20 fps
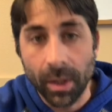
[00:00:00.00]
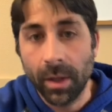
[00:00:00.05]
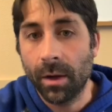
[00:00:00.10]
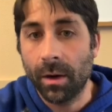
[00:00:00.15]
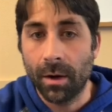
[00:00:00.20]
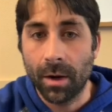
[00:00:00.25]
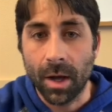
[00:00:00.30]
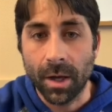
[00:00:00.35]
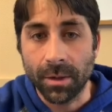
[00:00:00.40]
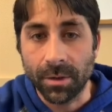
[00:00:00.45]

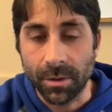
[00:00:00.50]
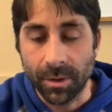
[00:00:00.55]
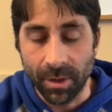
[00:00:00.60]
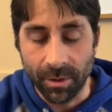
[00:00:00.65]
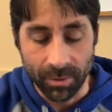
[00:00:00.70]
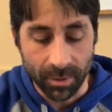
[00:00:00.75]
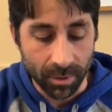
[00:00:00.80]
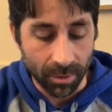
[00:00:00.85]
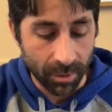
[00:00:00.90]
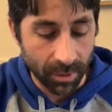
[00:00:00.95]
not too
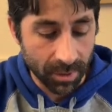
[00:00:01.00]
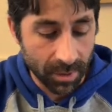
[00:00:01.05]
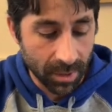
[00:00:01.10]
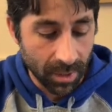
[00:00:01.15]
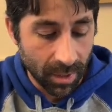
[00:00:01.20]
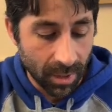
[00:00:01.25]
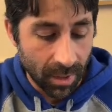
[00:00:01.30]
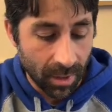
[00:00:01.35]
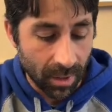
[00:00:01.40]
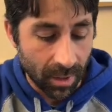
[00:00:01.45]
difficult.
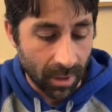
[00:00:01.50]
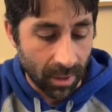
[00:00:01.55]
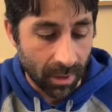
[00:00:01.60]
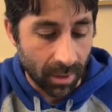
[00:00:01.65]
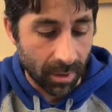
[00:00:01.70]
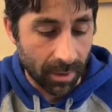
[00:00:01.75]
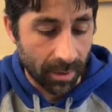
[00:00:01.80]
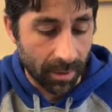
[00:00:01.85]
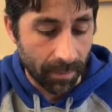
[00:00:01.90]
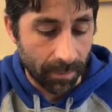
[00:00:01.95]

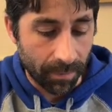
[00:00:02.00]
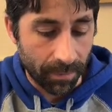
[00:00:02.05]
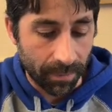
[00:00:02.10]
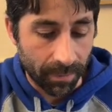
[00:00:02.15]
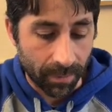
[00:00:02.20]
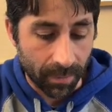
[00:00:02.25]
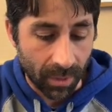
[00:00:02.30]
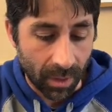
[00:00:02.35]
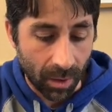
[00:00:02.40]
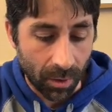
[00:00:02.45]

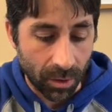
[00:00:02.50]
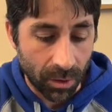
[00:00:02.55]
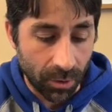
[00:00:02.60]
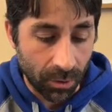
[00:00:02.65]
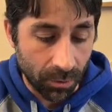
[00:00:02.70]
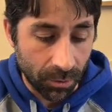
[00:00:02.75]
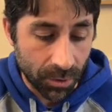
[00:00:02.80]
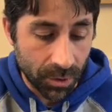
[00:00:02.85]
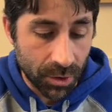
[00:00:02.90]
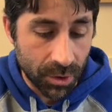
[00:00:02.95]

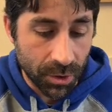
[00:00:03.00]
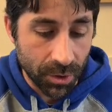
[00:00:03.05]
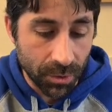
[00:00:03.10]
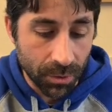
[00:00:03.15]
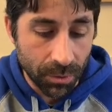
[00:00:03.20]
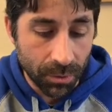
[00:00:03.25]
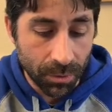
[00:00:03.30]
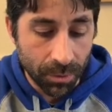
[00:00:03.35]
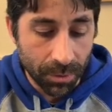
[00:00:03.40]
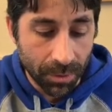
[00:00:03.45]
You
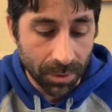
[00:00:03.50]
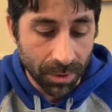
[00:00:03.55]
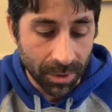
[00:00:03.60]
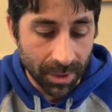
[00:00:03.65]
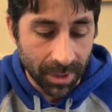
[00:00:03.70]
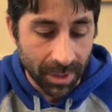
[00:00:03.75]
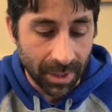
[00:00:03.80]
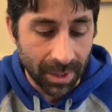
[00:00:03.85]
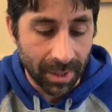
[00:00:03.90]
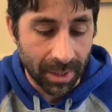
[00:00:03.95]
do
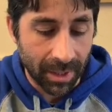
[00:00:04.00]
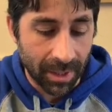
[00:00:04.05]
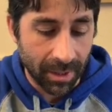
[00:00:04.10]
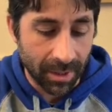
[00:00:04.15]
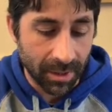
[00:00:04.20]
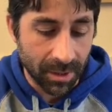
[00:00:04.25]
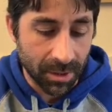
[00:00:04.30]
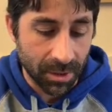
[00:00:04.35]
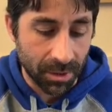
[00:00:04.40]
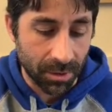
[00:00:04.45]

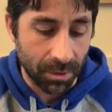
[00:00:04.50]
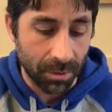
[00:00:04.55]
need to